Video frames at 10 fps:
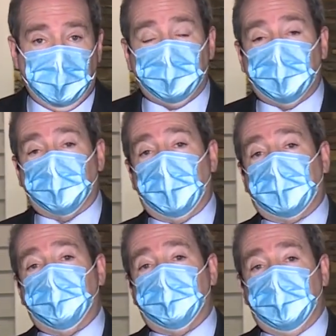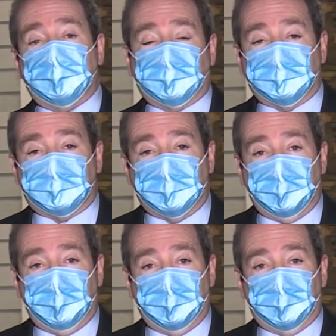in their recommendations
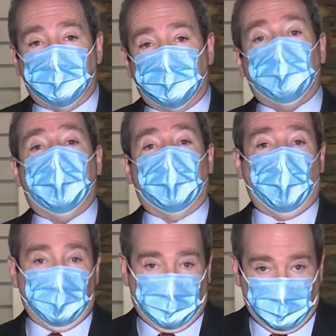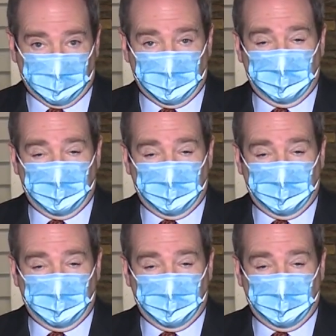to Mayor Woodfin,